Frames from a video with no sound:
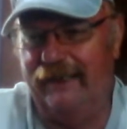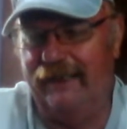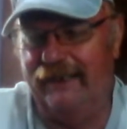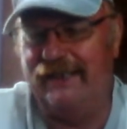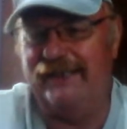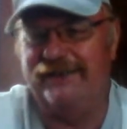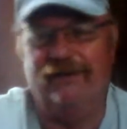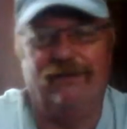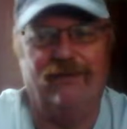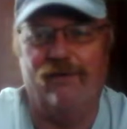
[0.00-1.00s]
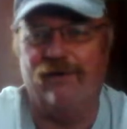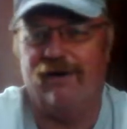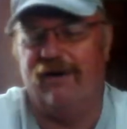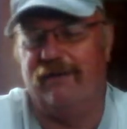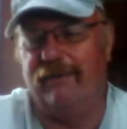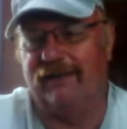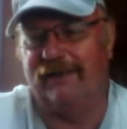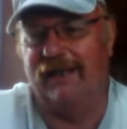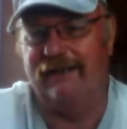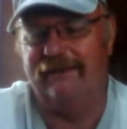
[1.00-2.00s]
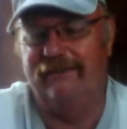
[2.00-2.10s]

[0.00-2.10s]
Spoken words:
Is he still going on about that